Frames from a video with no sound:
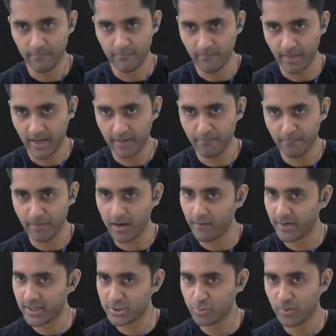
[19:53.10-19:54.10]
and
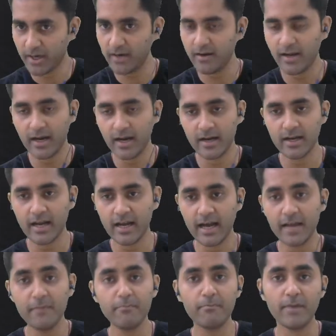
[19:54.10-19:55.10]
power is 1, and
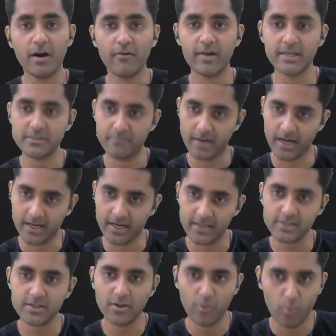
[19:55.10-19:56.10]
time power is
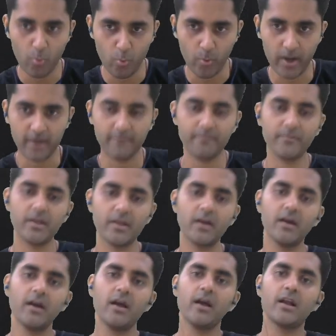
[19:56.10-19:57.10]
-1.
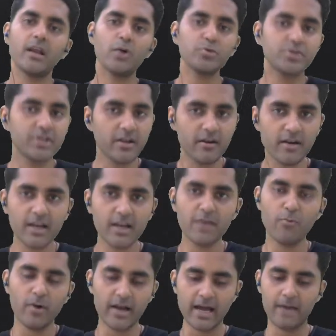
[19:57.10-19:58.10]
Now generally
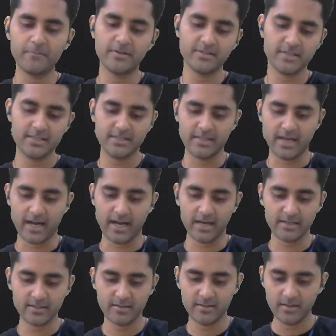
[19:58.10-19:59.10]
what happens is
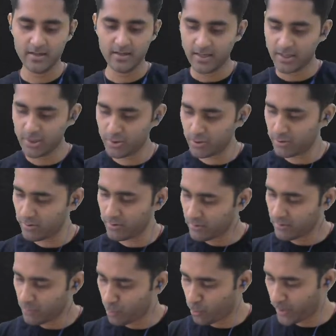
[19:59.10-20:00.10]
that, you know,
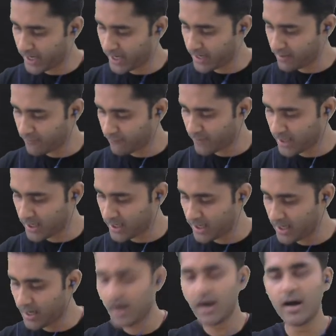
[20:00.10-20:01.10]
when we
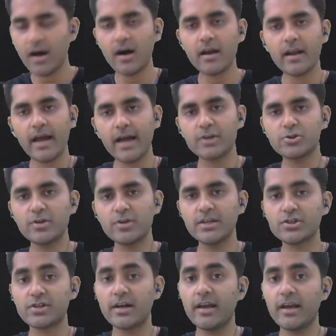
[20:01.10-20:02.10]
are actually
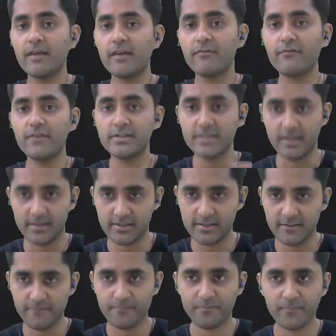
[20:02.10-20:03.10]
studying
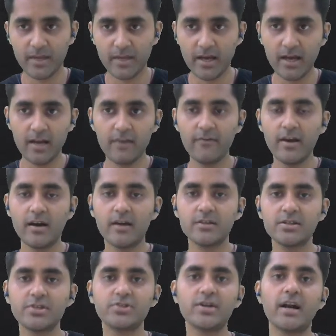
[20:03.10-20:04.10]
physics and we are
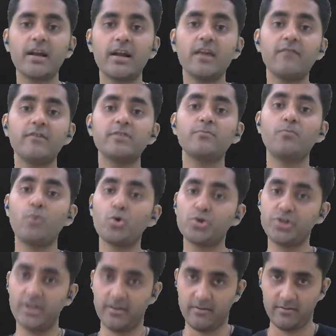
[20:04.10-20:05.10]
just starting with
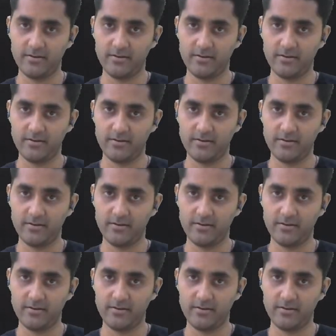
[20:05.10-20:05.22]
motion,